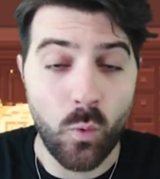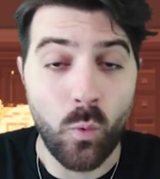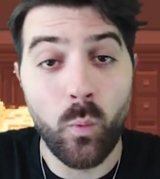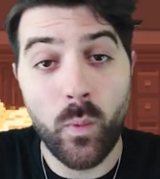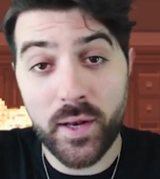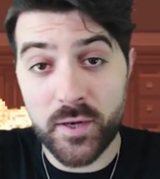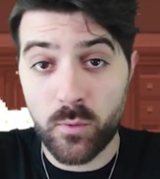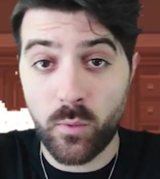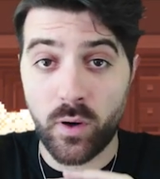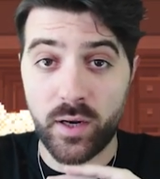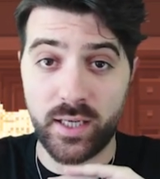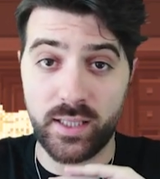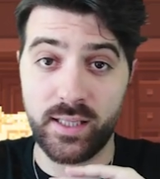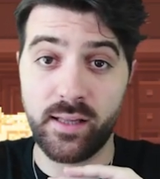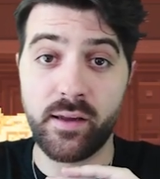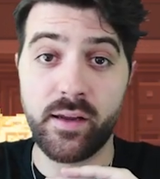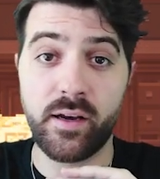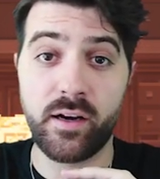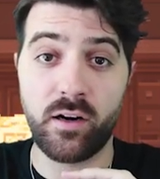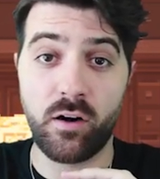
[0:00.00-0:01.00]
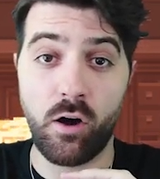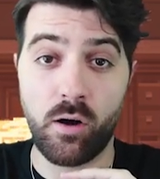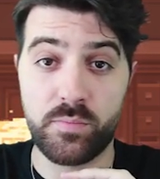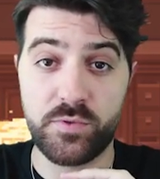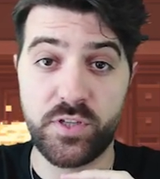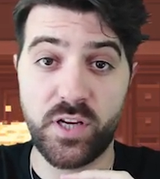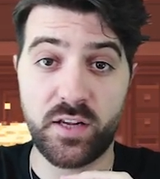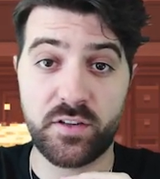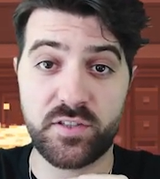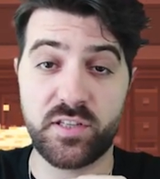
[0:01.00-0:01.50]
When you want to layer
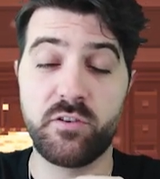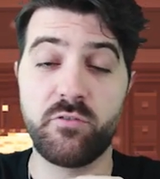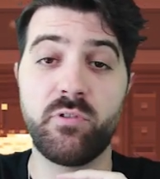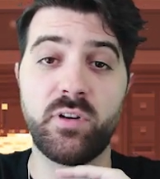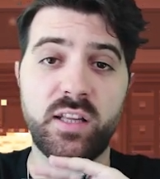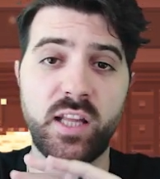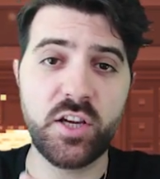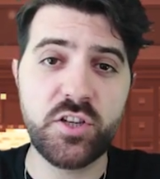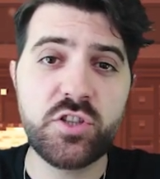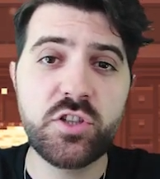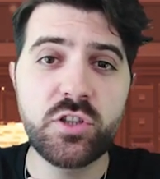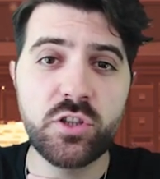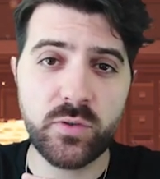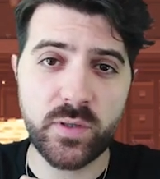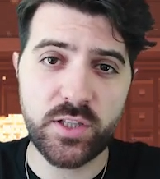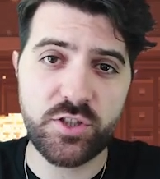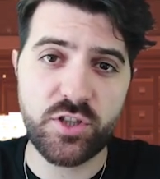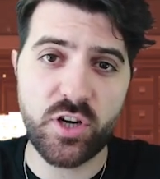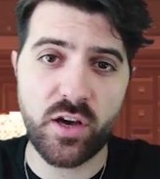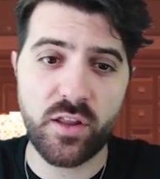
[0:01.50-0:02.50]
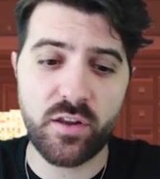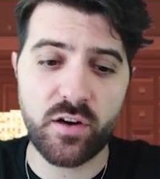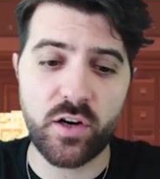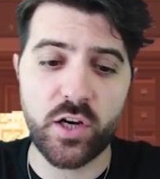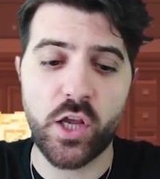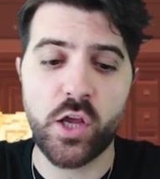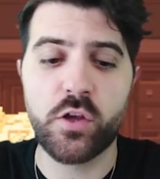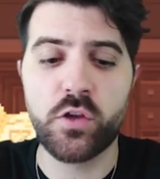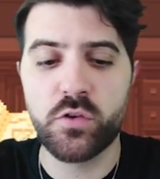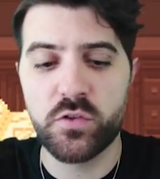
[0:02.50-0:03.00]
objects in relation to each other,
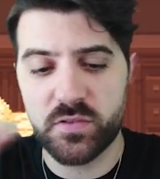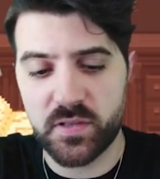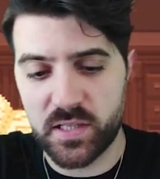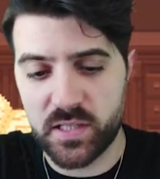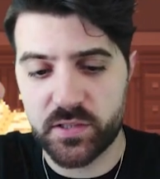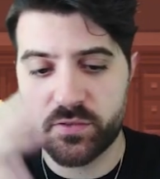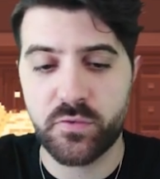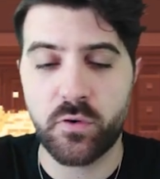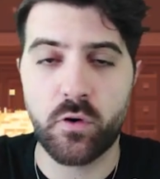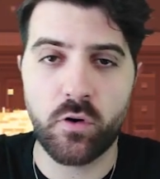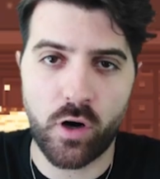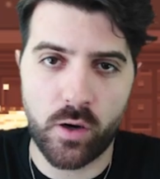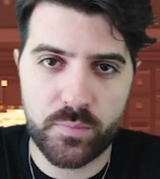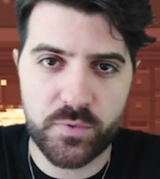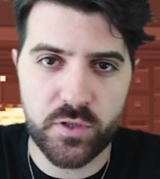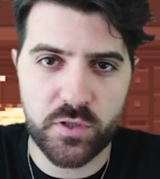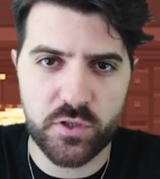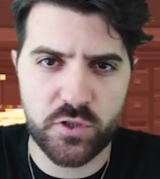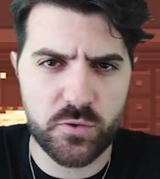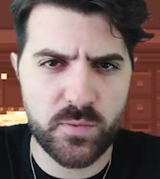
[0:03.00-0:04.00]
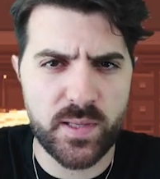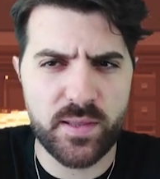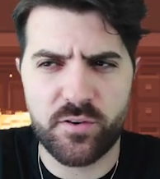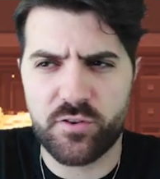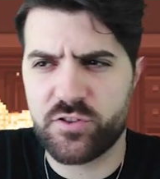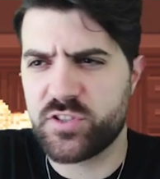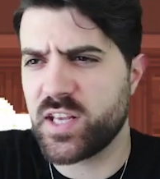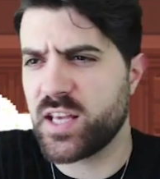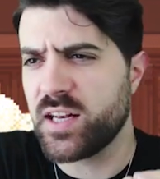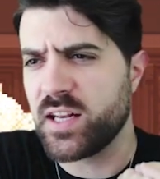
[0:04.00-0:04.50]
you use these four options to either
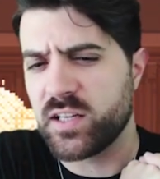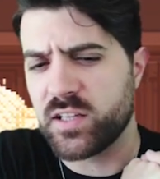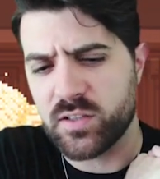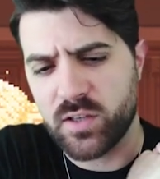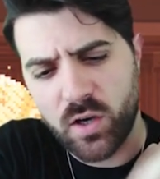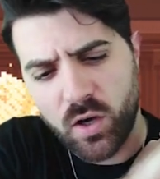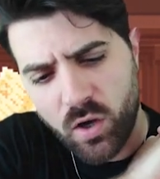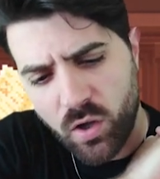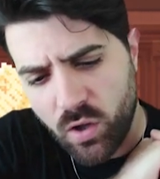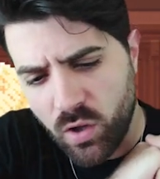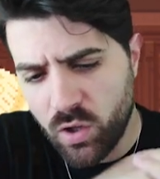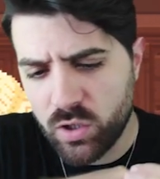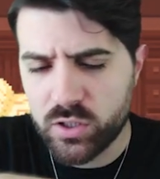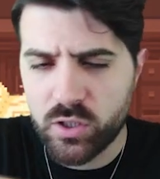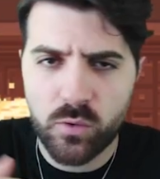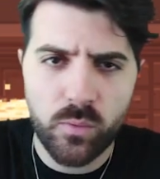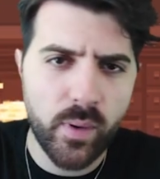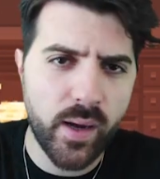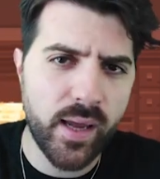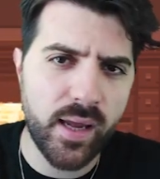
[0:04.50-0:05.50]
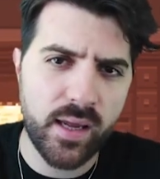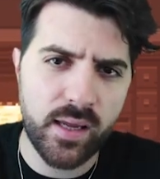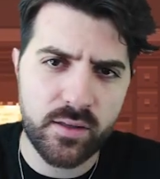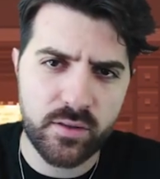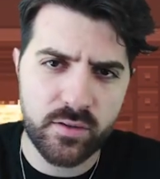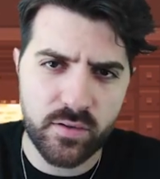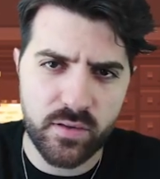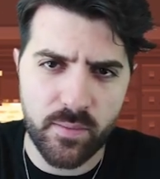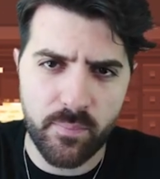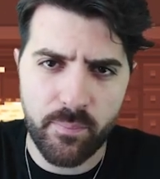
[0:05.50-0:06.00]
send it all the way
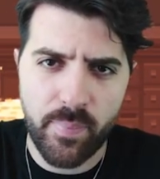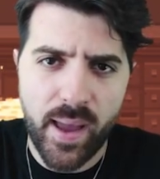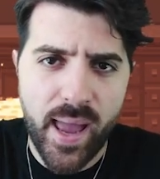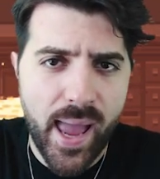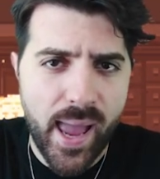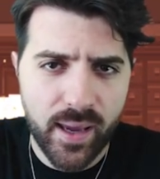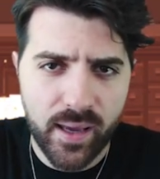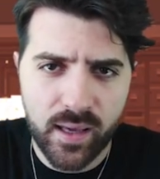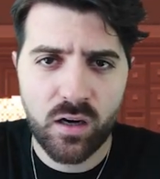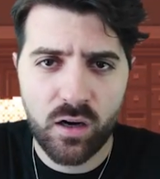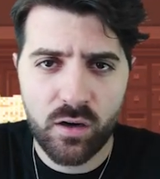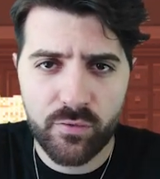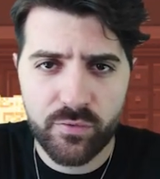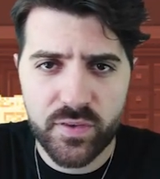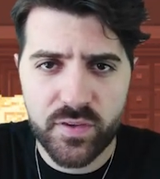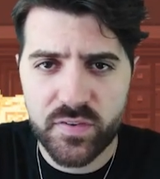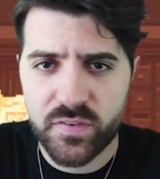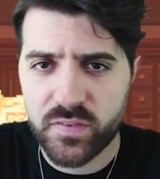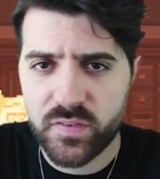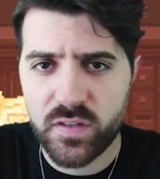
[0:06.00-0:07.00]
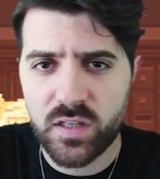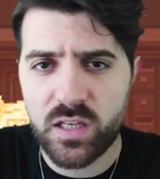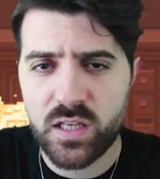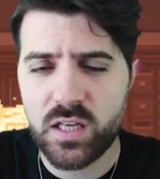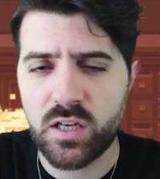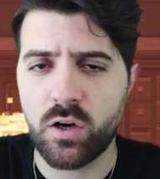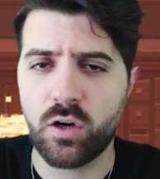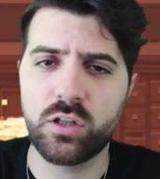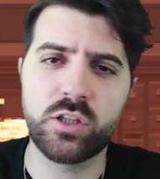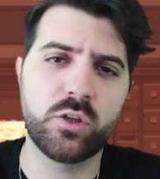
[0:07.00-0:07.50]
to the back of the scene,
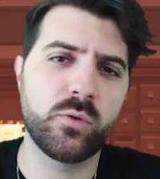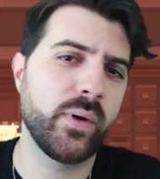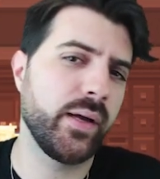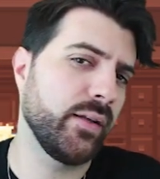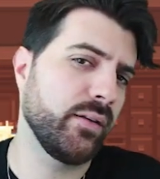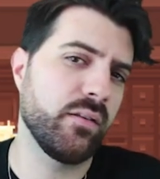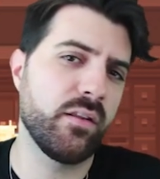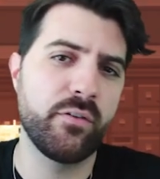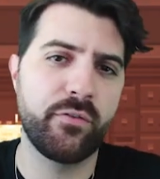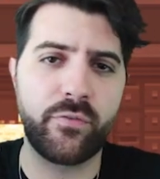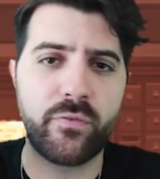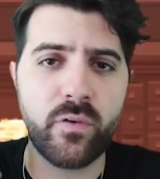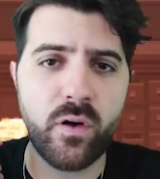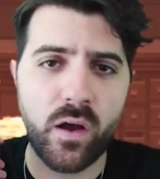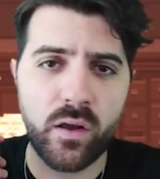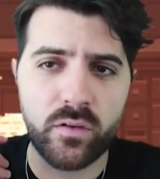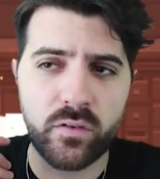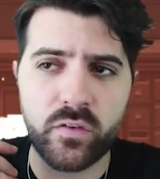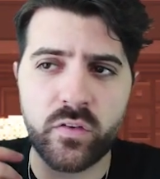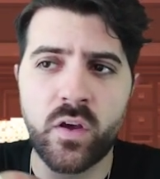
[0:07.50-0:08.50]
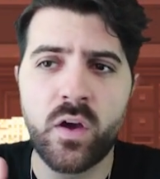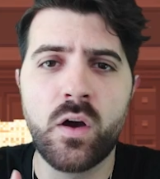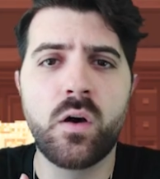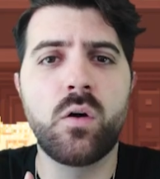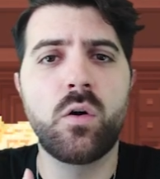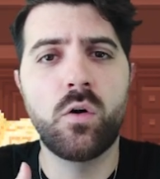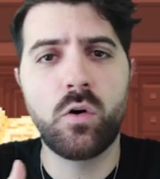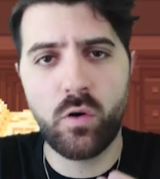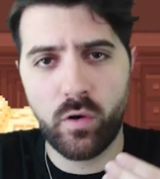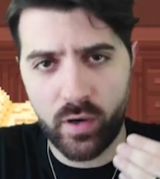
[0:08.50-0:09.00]
all the way to the front,
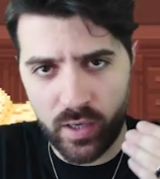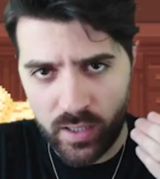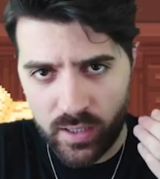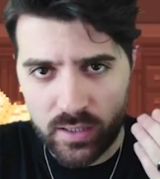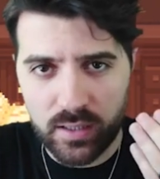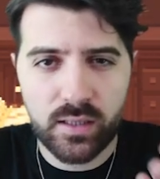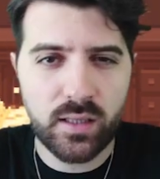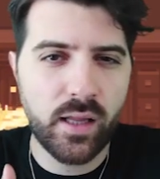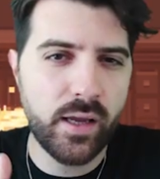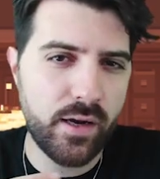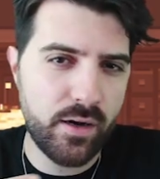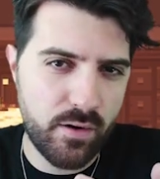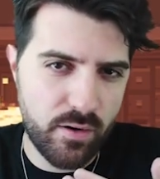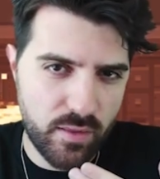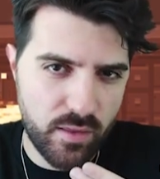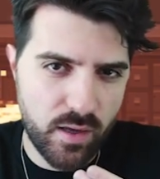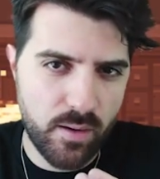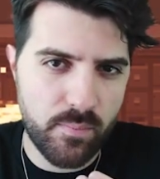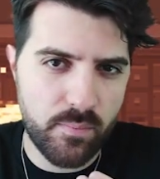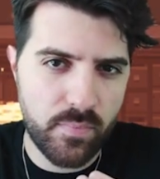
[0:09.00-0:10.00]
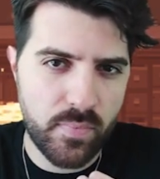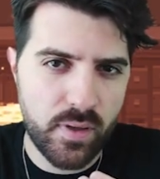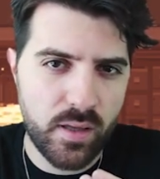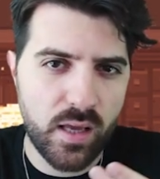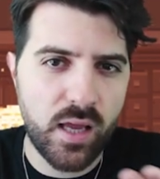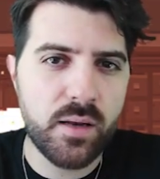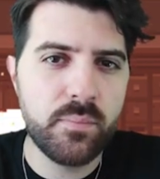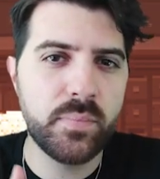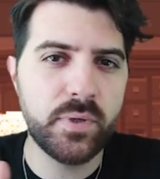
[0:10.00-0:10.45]
or layer them in